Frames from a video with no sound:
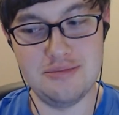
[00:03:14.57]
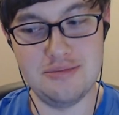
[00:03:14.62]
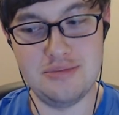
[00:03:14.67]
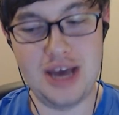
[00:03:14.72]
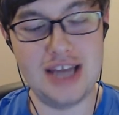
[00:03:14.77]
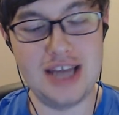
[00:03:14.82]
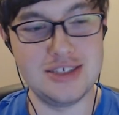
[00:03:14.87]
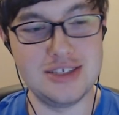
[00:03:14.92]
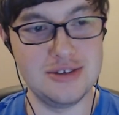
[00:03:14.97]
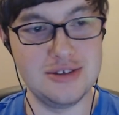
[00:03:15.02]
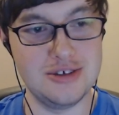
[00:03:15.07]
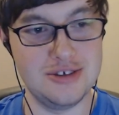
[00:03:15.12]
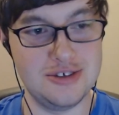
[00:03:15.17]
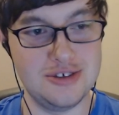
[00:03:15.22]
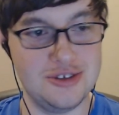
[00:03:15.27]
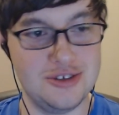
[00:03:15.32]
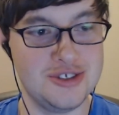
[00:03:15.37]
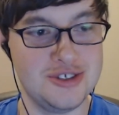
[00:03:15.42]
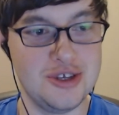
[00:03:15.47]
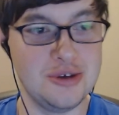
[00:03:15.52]
bachelor's
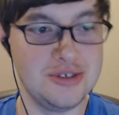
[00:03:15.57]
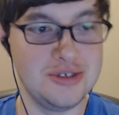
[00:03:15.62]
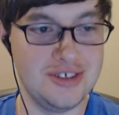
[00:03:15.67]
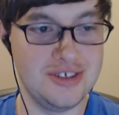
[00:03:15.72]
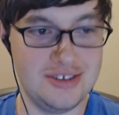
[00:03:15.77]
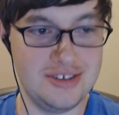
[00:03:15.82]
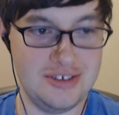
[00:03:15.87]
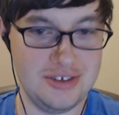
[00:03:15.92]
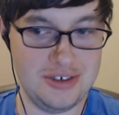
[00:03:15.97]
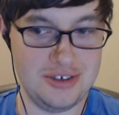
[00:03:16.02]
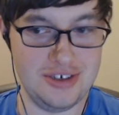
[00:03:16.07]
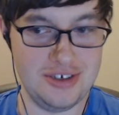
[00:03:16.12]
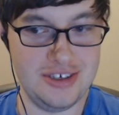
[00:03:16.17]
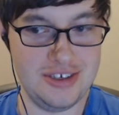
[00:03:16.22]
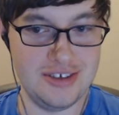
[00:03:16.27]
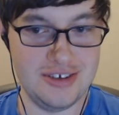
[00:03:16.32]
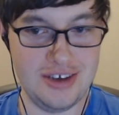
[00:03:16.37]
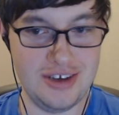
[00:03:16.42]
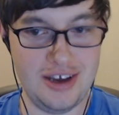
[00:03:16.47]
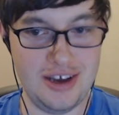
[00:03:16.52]
or associate's degree.
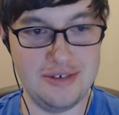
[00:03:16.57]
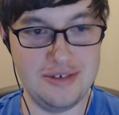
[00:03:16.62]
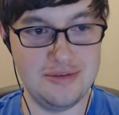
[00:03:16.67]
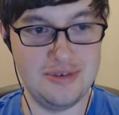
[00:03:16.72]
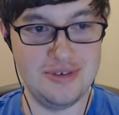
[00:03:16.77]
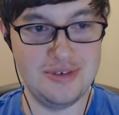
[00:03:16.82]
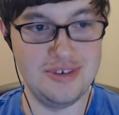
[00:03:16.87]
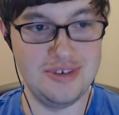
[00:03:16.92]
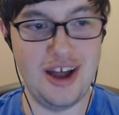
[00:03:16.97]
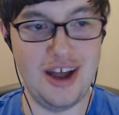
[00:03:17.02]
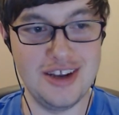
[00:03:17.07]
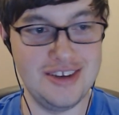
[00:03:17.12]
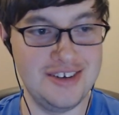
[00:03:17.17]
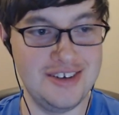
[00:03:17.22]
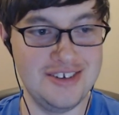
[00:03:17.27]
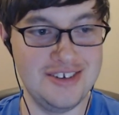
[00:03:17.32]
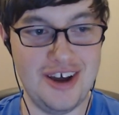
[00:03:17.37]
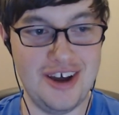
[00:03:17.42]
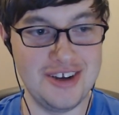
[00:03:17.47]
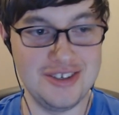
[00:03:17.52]
Not
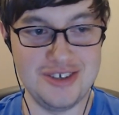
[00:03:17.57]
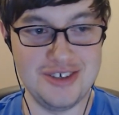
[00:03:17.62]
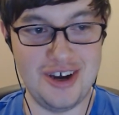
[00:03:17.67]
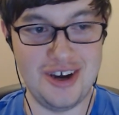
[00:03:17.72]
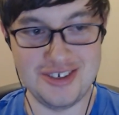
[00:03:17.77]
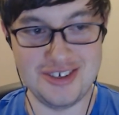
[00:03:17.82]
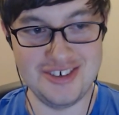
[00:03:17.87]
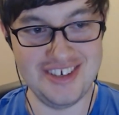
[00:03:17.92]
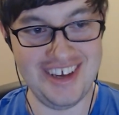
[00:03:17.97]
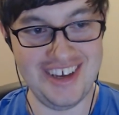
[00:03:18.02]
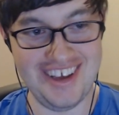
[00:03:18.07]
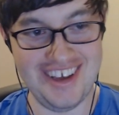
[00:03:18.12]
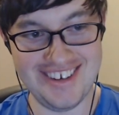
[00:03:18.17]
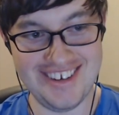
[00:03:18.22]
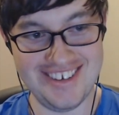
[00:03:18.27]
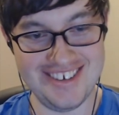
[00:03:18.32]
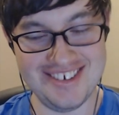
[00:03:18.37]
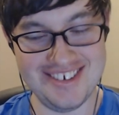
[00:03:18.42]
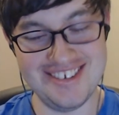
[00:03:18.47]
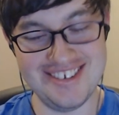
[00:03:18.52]
a doctor yet,
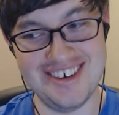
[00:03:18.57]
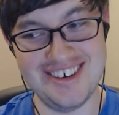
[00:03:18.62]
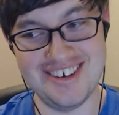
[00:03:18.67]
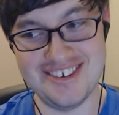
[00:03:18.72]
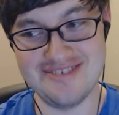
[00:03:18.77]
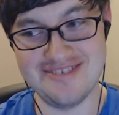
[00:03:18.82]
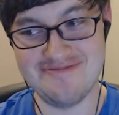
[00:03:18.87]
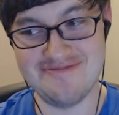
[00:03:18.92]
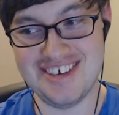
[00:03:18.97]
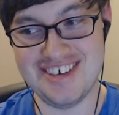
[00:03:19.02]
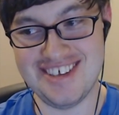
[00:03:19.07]
but yeah,